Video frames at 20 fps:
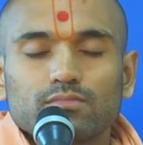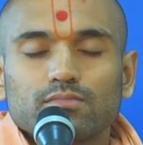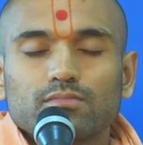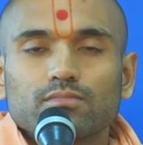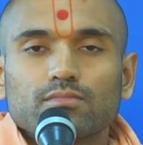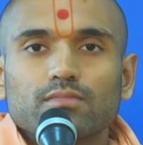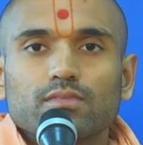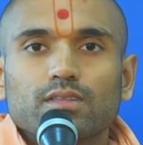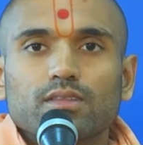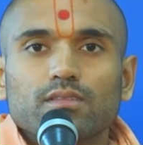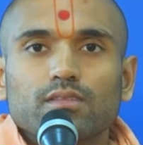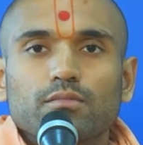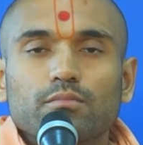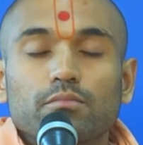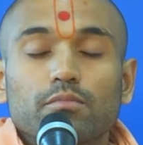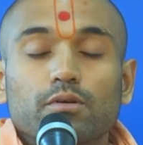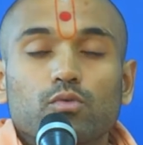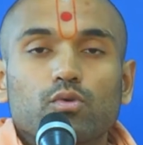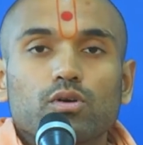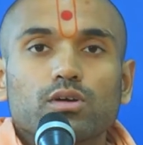Bhagwan
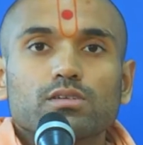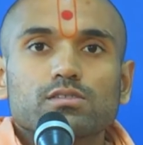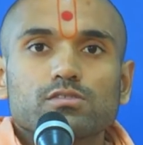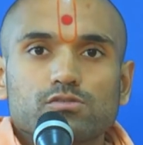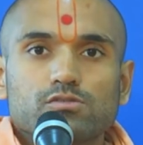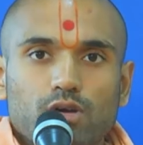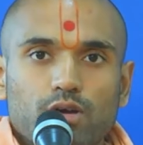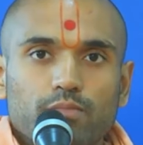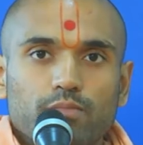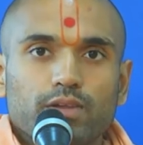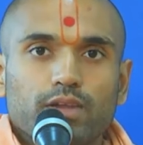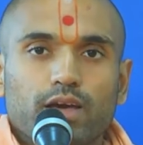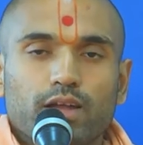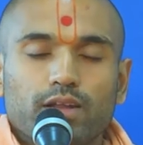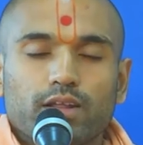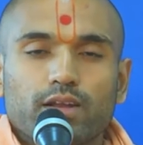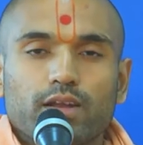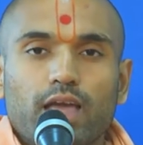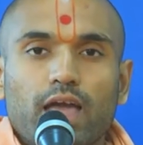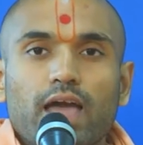Swaminarayan had
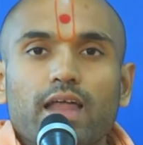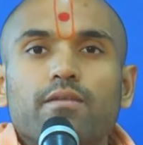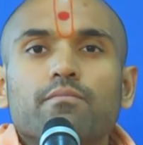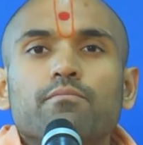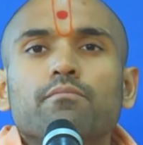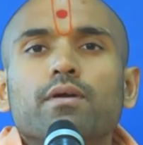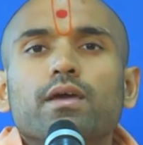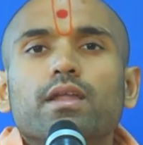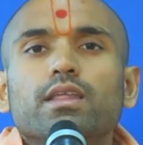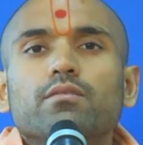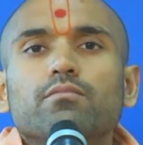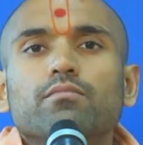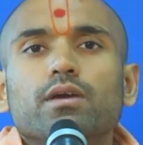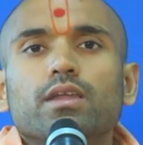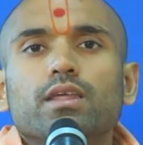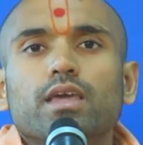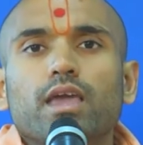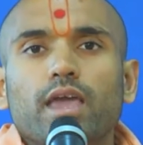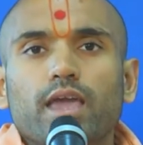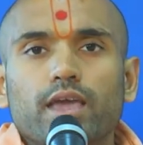many, many
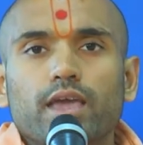haters